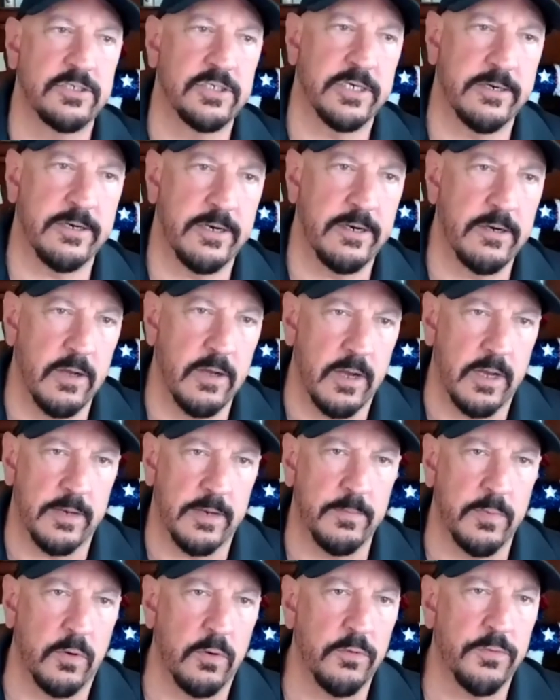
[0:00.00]
Jared, on
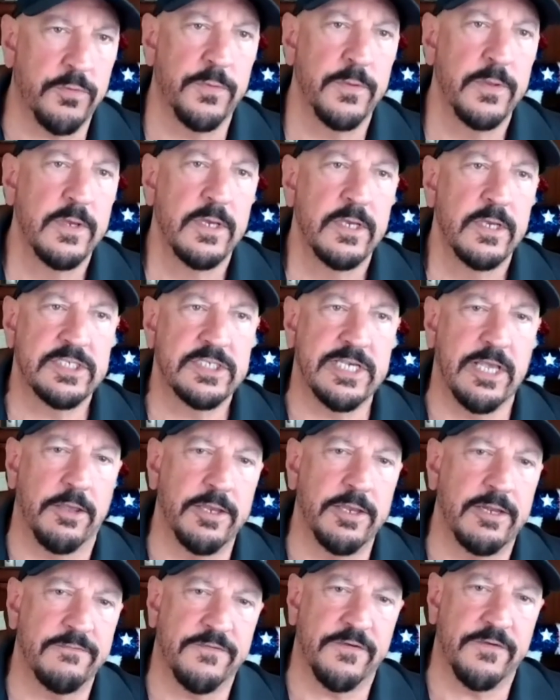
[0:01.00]
yeah. both
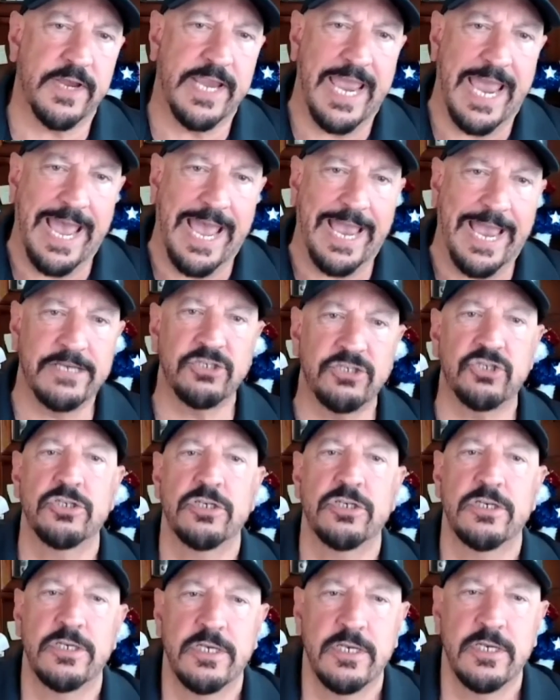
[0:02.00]
selling it for cash
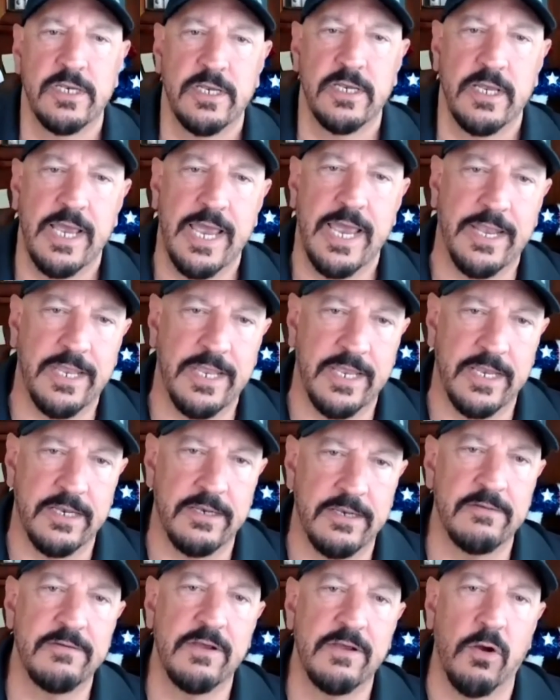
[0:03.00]
and
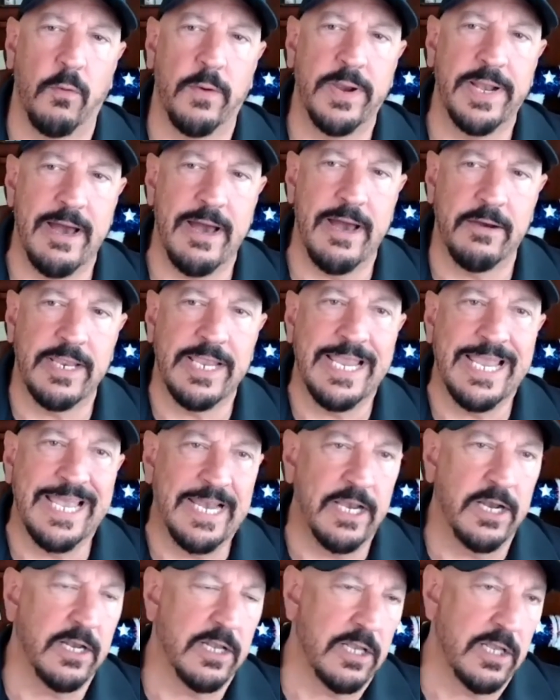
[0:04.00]
then going out and
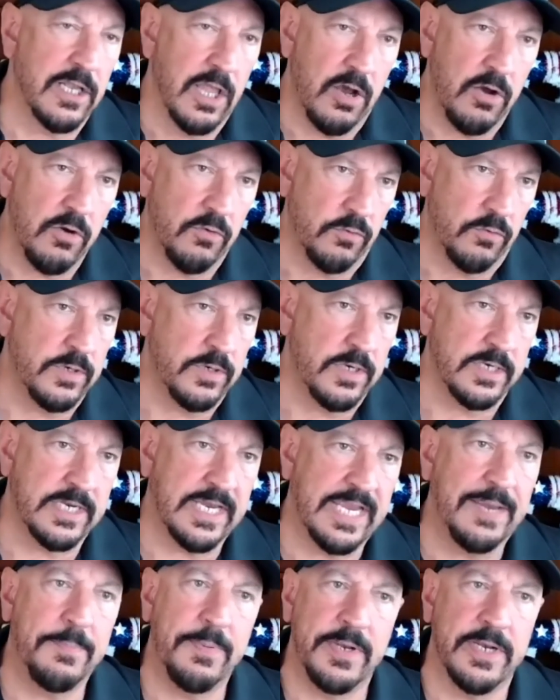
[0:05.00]
getting a loan and
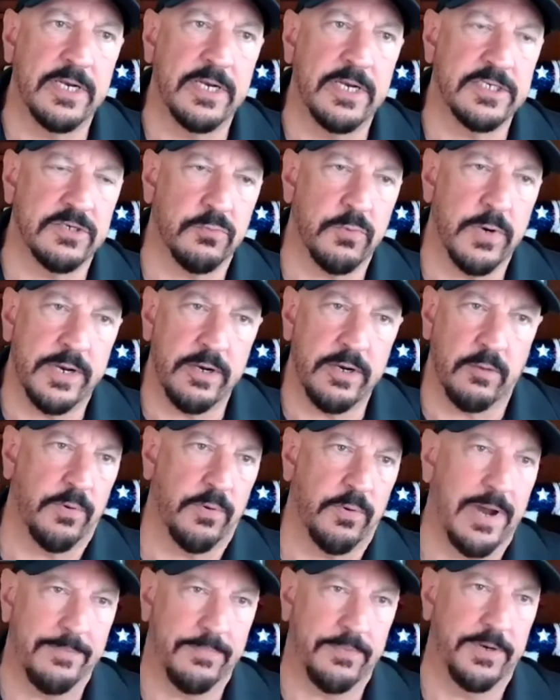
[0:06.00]
keeping it as a rental
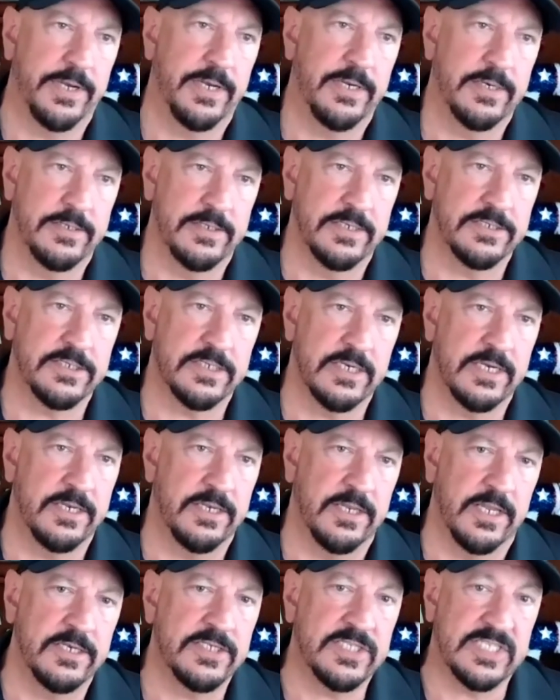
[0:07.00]
property. This
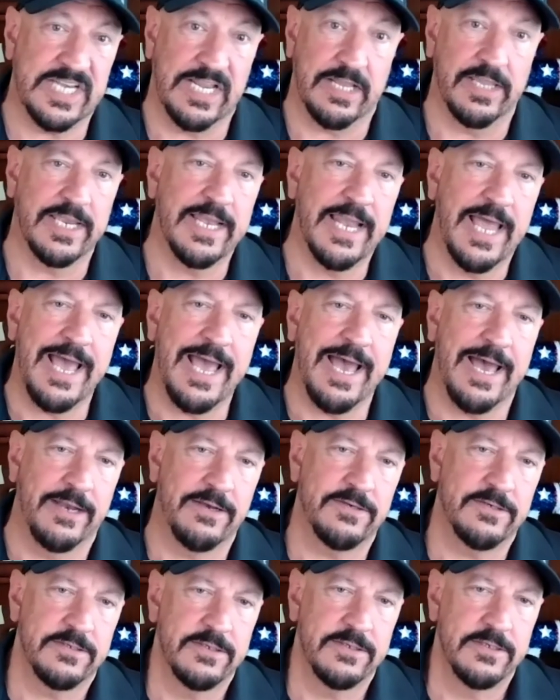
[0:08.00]
and then okay. selling
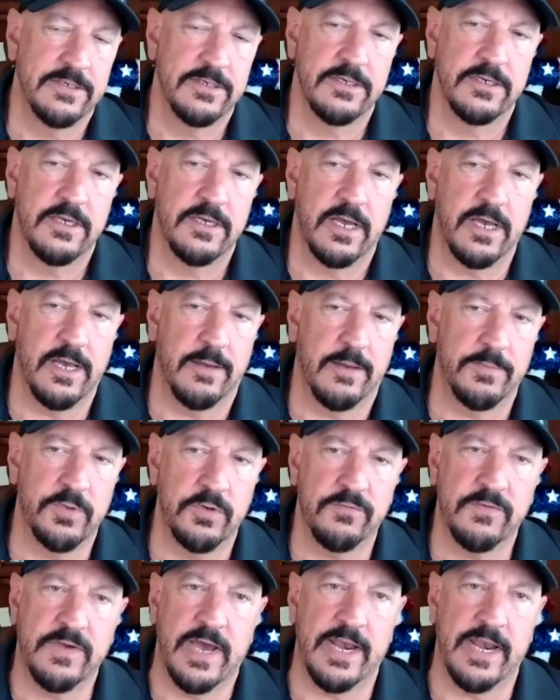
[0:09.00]
that. Um,
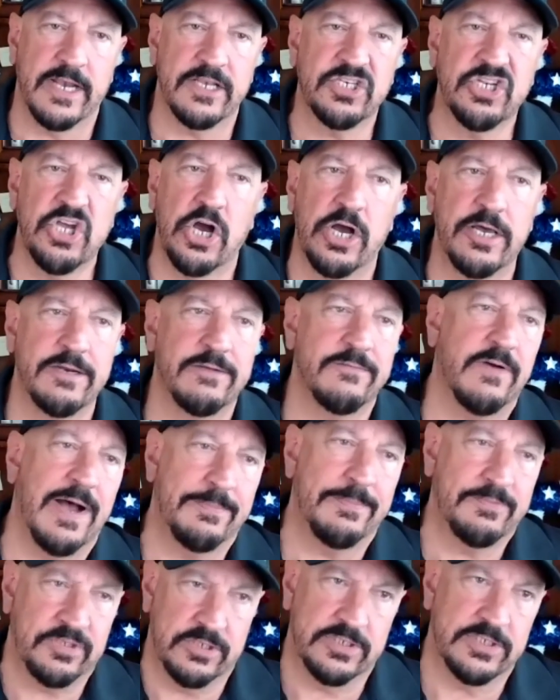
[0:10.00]
you've got a ton of
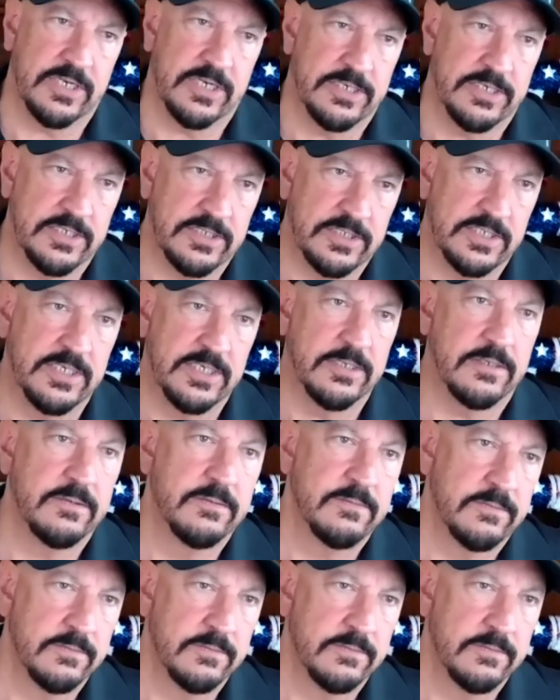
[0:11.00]
options on this deal.